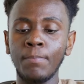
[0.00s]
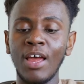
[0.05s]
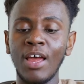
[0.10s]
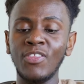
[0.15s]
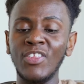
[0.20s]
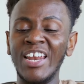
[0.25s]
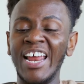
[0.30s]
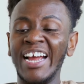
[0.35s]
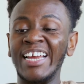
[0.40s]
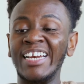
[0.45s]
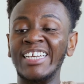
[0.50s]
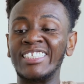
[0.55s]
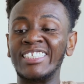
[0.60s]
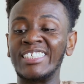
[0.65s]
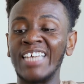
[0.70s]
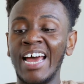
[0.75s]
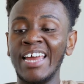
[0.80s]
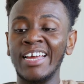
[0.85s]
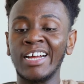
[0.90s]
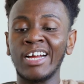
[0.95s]
and then I can
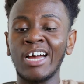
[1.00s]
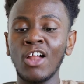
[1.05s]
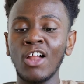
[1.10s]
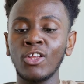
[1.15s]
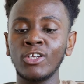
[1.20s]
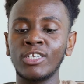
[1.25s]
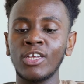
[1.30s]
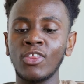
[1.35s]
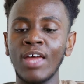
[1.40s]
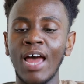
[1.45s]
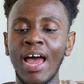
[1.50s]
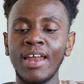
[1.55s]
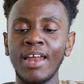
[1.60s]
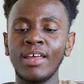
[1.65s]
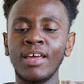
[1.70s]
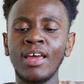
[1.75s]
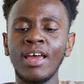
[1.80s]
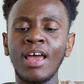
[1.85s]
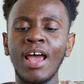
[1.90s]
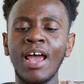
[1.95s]
assign a color to
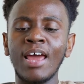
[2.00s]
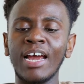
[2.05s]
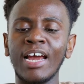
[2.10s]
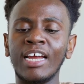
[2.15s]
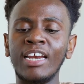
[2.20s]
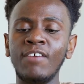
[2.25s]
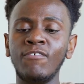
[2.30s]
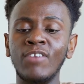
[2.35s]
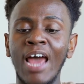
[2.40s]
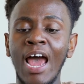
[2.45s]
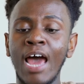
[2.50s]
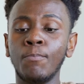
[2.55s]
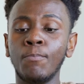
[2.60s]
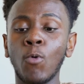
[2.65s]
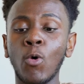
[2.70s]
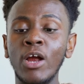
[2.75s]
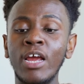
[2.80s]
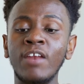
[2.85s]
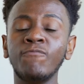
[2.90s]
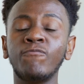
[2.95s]
that, and I can even add
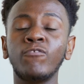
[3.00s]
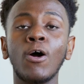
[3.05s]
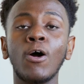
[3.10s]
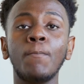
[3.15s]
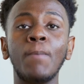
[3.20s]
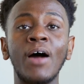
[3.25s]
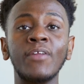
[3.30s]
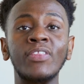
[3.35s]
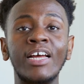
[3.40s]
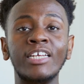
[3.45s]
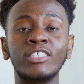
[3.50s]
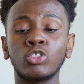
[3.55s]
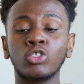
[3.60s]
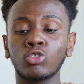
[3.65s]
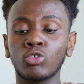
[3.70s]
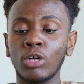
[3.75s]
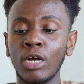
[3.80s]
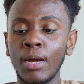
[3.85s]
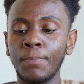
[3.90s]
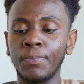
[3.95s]
more info about that
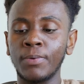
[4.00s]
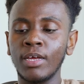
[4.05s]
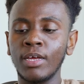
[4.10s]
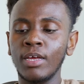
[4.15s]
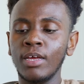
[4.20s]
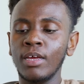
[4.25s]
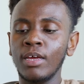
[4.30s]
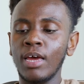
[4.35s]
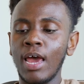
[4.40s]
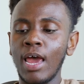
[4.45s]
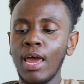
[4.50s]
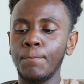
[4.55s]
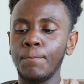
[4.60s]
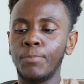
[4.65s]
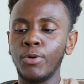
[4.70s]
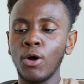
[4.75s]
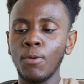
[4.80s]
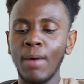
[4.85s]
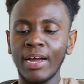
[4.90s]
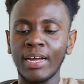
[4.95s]
script, and
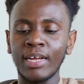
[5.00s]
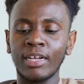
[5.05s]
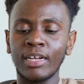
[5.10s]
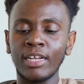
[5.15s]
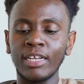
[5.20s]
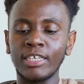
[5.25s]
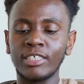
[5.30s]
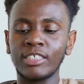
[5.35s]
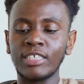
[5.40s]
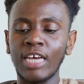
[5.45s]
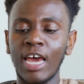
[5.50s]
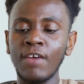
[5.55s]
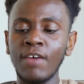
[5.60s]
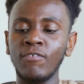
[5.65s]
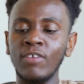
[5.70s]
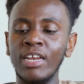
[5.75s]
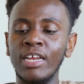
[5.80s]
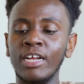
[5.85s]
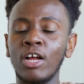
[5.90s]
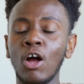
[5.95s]
boom, I can click save
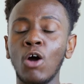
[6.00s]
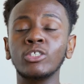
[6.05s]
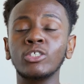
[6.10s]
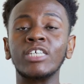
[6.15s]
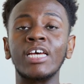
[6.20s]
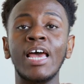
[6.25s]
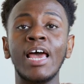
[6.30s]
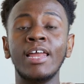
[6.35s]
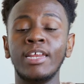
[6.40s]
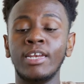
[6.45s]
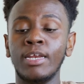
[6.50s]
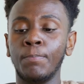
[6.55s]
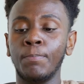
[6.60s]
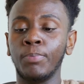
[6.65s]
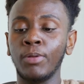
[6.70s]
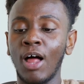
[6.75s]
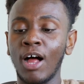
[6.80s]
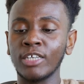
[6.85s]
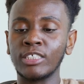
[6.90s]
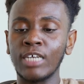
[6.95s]
and it goes ahead and it
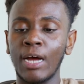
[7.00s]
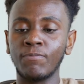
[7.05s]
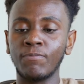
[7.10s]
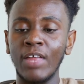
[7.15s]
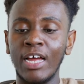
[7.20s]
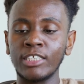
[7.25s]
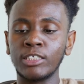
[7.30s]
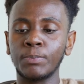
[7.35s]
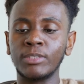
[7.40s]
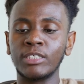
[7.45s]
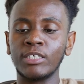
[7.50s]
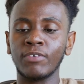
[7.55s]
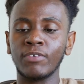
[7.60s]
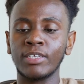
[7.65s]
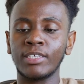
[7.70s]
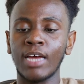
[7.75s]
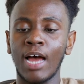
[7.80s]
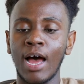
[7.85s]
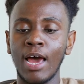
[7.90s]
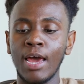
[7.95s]
blocks off that specific
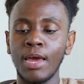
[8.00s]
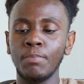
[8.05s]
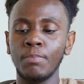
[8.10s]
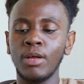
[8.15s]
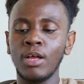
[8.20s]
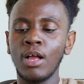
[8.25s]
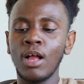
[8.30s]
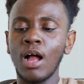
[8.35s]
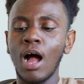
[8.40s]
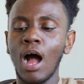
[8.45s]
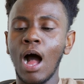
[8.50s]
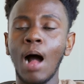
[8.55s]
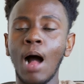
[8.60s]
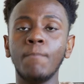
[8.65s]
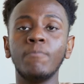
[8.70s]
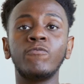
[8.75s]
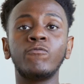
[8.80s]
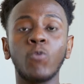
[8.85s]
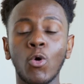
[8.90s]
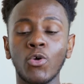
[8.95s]
time
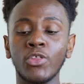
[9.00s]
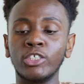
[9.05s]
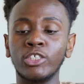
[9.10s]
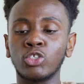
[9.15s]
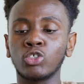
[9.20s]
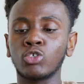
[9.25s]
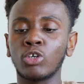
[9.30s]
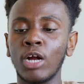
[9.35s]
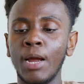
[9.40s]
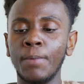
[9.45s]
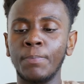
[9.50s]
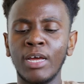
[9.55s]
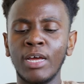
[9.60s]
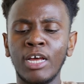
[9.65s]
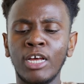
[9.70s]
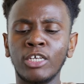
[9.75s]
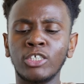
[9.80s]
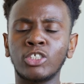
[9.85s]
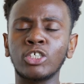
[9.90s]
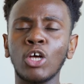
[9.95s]
for the script.
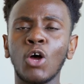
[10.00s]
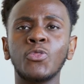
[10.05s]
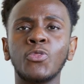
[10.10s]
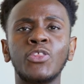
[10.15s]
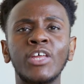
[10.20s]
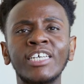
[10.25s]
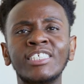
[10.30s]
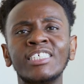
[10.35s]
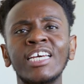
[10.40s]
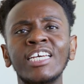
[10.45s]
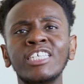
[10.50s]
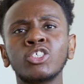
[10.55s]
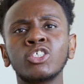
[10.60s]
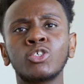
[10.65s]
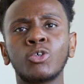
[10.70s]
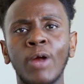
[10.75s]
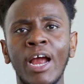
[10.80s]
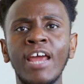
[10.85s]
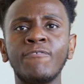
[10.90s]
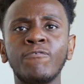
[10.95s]
So this is
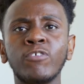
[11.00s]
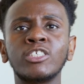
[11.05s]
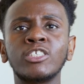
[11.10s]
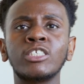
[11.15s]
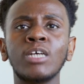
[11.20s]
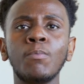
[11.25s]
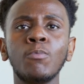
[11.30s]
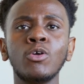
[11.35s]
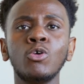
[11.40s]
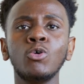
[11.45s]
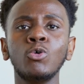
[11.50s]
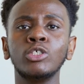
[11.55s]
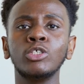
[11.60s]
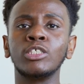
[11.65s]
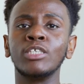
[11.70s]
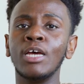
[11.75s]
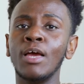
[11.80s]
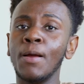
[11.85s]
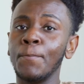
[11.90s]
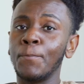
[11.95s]
great for someone who's
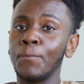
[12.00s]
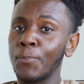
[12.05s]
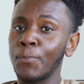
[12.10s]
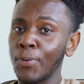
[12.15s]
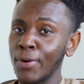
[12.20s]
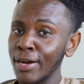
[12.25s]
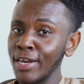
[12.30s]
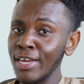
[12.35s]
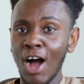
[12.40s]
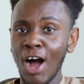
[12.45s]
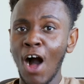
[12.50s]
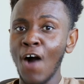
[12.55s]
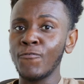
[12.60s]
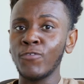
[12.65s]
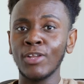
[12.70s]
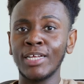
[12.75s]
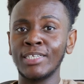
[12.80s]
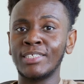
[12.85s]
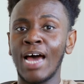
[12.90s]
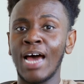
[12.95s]
pretty
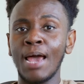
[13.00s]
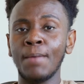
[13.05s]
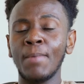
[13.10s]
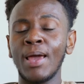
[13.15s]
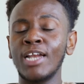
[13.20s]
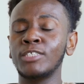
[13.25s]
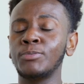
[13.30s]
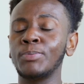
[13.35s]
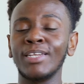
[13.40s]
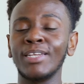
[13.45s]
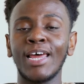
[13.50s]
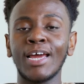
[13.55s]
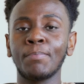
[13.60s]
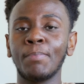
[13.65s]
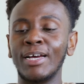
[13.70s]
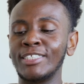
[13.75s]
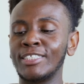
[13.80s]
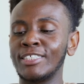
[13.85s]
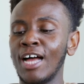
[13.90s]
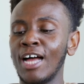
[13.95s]
awful at time management like
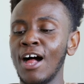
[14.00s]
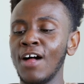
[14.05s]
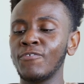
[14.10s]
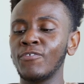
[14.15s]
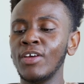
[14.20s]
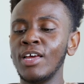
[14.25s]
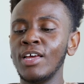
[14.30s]
myself.